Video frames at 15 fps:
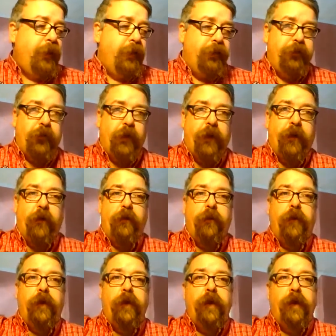
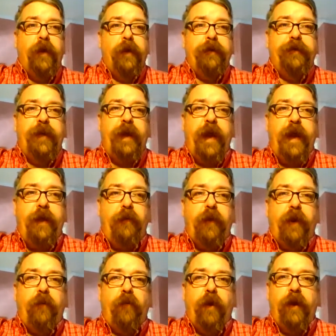So today, what
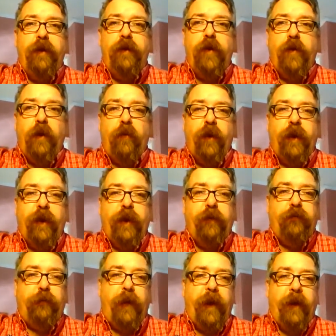I want to do, I want to get
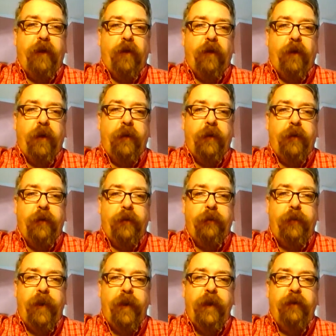us back on
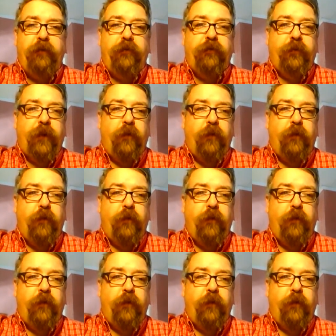pace.